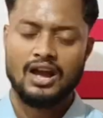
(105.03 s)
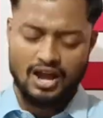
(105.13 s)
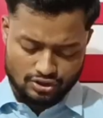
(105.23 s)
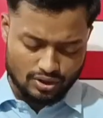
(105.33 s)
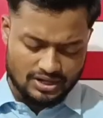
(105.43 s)

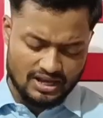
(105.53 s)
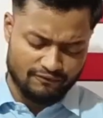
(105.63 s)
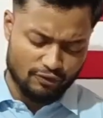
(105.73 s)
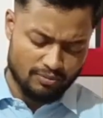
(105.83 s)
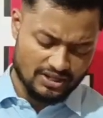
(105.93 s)
so here a
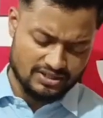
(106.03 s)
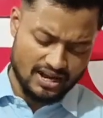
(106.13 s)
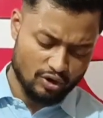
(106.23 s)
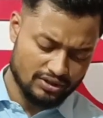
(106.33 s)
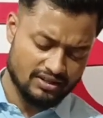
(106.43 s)
few minutes
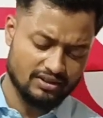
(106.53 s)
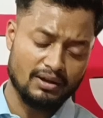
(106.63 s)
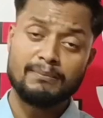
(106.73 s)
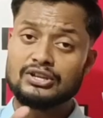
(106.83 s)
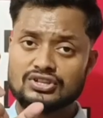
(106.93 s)
ago that the
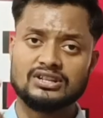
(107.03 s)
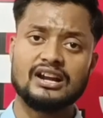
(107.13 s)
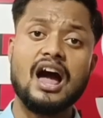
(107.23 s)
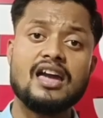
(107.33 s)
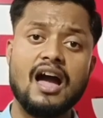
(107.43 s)
picture that
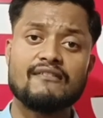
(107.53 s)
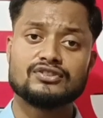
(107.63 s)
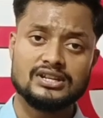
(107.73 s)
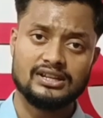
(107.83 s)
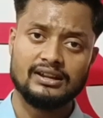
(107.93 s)
i have
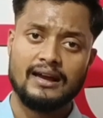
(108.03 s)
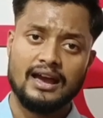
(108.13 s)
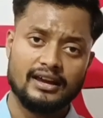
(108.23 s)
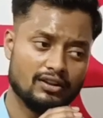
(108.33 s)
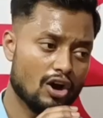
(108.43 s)
seen
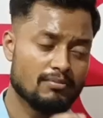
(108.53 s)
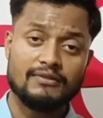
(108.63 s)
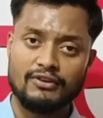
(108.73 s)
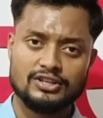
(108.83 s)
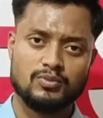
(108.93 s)
in on my
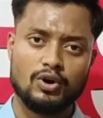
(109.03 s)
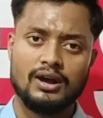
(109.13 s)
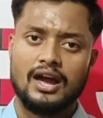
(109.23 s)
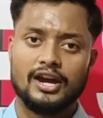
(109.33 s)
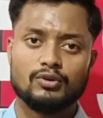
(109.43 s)
facebook
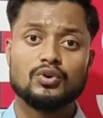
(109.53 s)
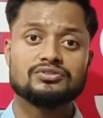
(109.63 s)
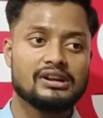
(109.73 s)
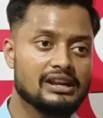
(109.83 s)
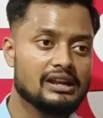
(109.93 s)
it was
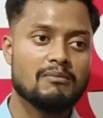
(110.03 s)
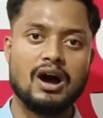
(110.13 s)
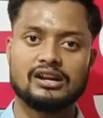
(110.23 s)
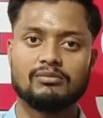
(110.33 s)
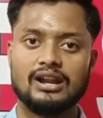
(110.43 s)
really
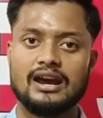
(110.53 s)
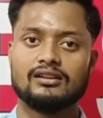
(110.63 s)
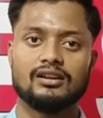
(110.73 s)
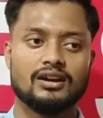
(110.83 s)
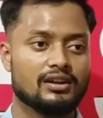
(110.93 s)
remarkable and
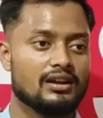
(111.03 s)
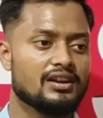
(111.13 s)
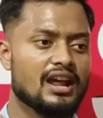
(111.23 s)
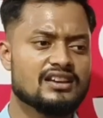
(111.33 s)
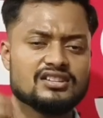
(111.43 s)
it, it
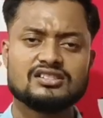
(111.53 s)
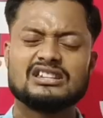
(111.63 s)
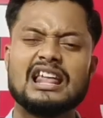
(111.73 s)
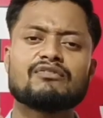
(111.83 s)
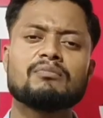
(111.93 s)
has just
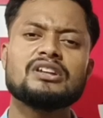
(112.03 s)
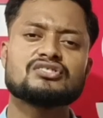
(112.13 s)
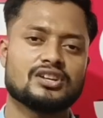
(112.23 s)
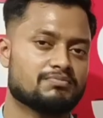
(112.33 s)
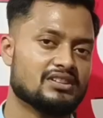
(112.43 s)
left me in
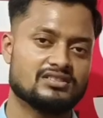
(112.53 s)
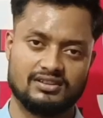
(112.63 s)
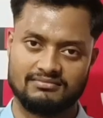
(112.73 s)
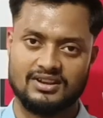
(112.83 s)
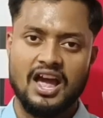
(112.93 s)
suspension
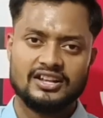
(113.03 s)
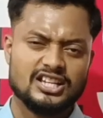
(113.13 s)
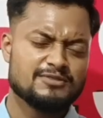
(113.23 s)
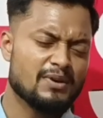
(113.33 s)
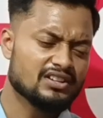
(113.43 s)

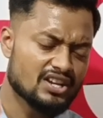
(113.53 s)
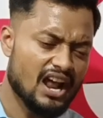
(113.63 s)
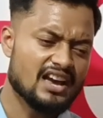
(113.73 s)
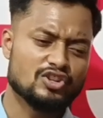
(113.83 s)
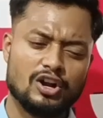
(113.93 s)
this picture
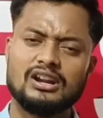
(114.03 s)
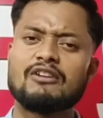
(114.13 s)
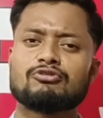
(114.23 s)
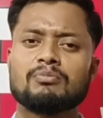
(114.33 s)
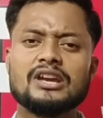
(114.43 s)
has not
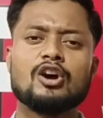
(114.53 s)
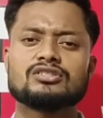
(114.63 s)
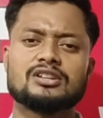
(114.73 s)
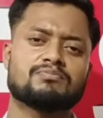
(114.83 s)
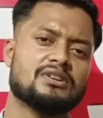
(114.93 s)
left me on
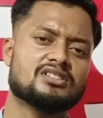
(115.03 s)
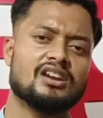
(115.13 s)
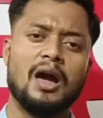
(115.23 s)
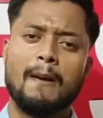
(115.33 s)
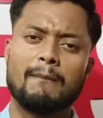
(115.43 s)
suspension
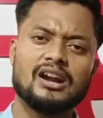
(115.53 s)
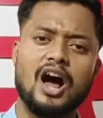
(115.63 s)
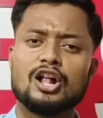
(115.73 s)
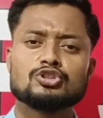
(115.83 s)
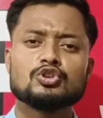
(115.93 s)
but
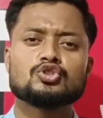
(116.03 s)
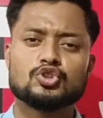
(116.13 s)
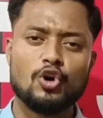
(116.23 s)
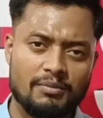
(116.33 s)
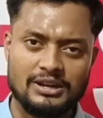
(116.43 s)
also
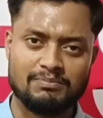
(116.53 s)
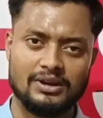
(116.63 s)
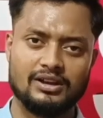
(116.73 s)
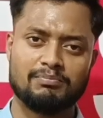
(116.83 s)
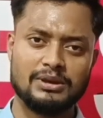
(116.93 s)
so many
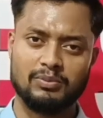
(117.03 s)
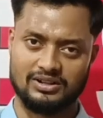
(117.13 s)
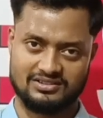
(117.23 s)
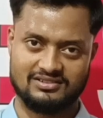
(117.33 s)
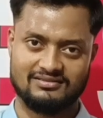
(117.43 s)
uh, people's